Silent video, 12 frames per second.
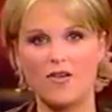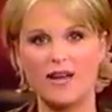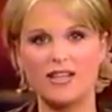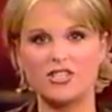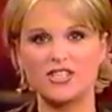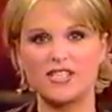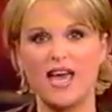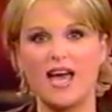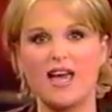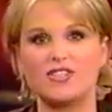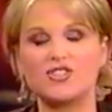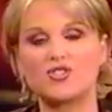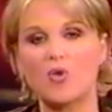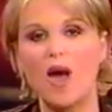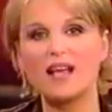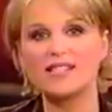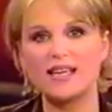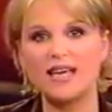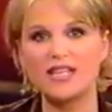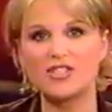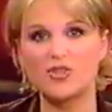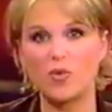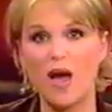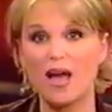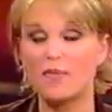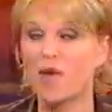righty, just ahead, strikes against Iraq